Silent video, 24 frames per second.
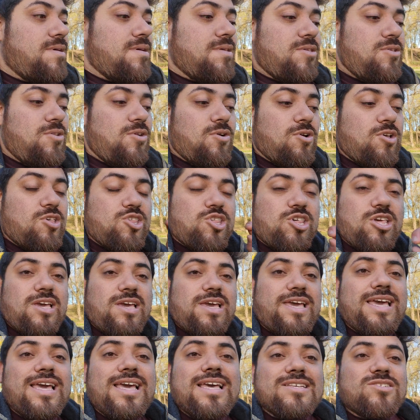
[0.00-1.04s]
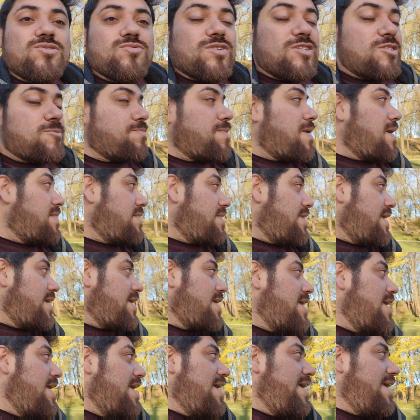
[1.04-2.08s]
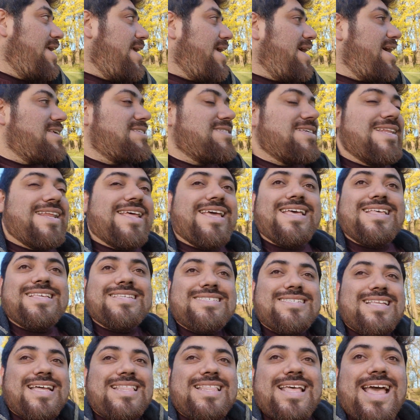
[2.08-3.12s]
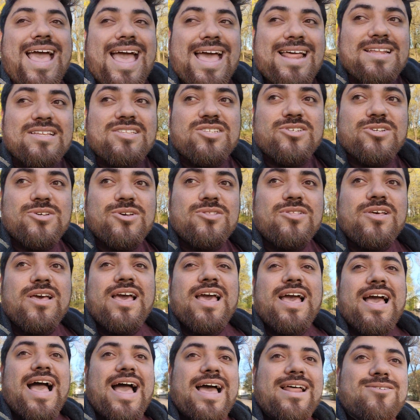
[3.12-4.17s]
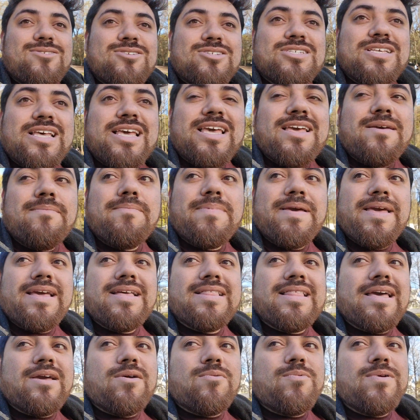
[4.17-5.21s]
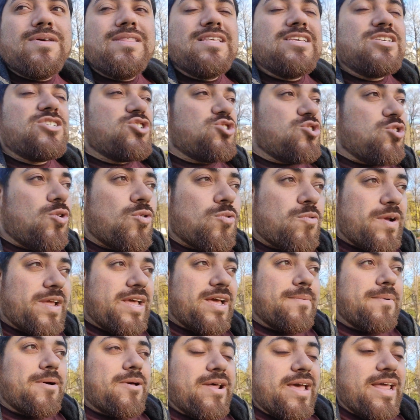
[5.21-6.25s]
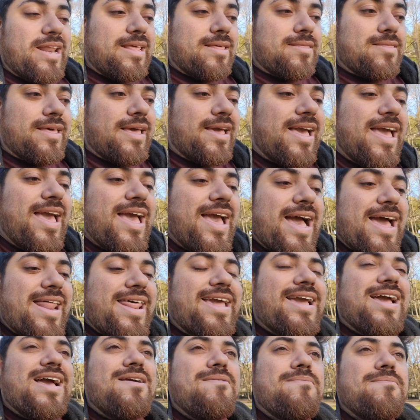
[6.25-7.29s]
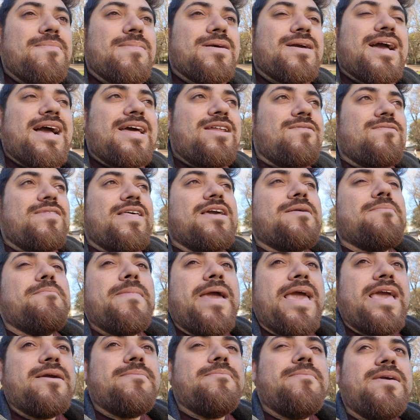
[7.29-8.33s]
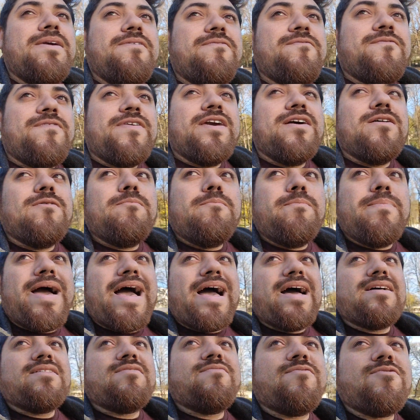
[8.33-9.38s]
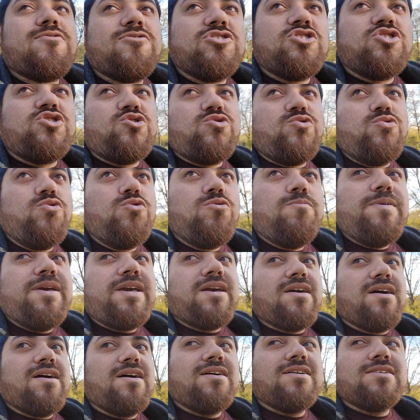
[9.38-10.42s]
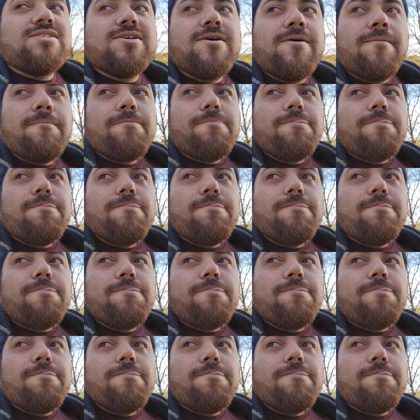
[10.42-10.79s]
you know, she, he is responding. He has an instant attitude. I don't see him being like really sorry about anything. And it kind, kind of like make me feel bad for Drew, because